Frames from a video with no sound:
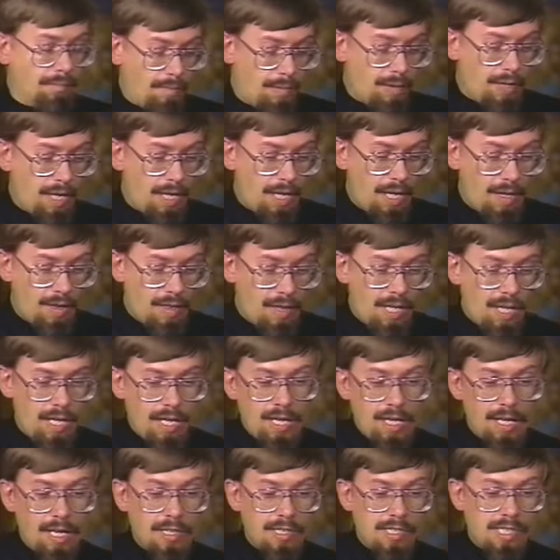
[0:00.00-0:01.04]

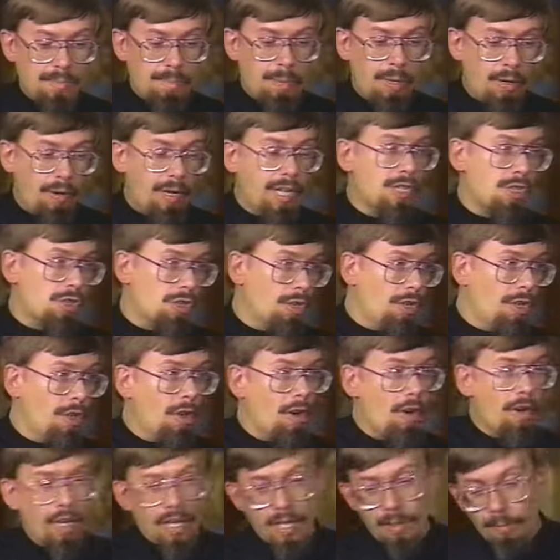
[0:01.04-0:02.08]
the spiritual
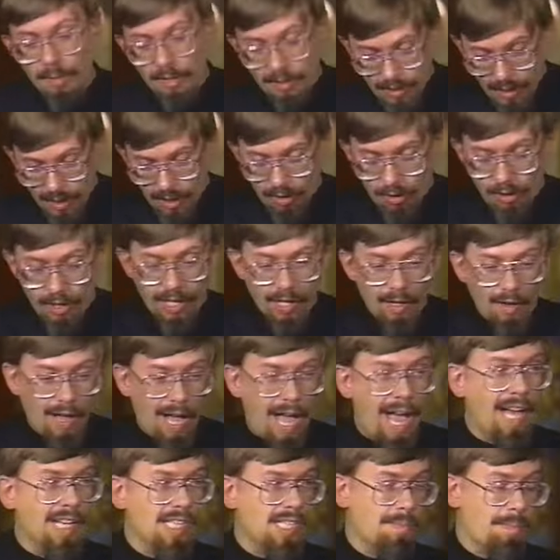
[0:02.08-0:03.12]
or immaterial
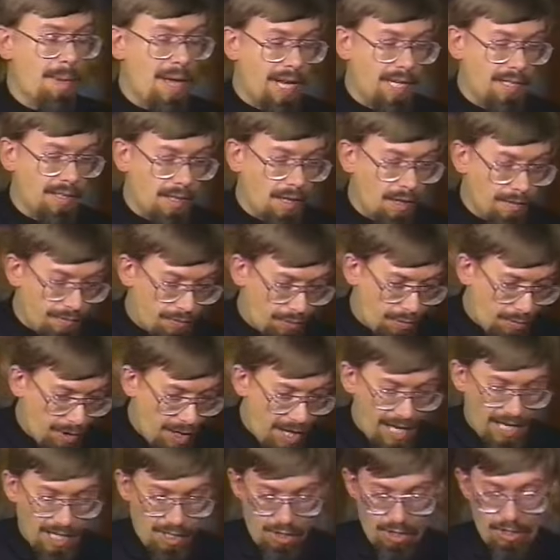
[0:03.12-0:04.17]
aspect of
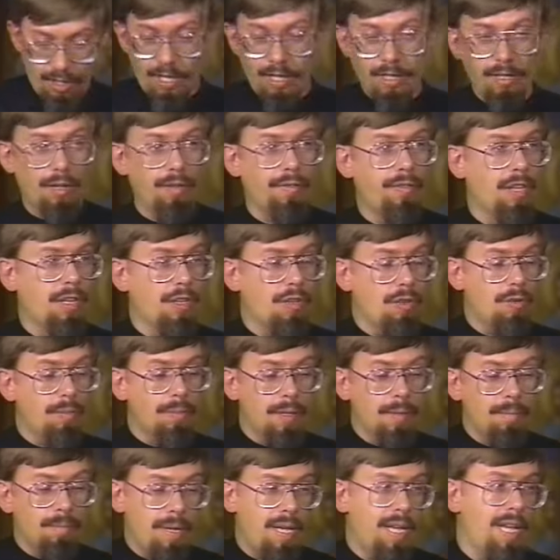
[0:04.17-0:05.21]
creation and of the
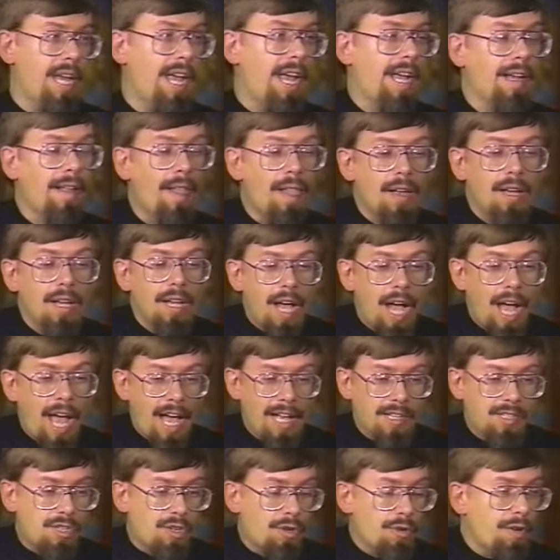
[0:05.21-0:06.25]
human being,
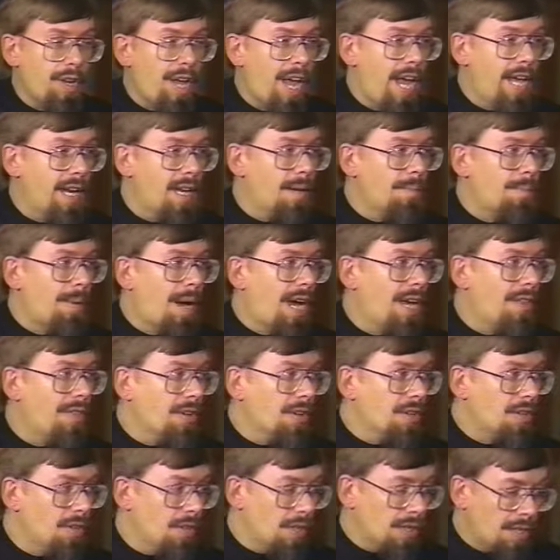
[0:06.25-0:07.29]
as created by
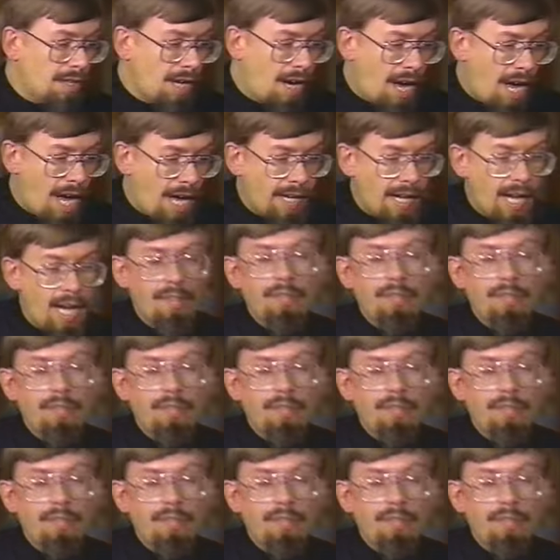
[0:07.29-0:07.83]
the good God.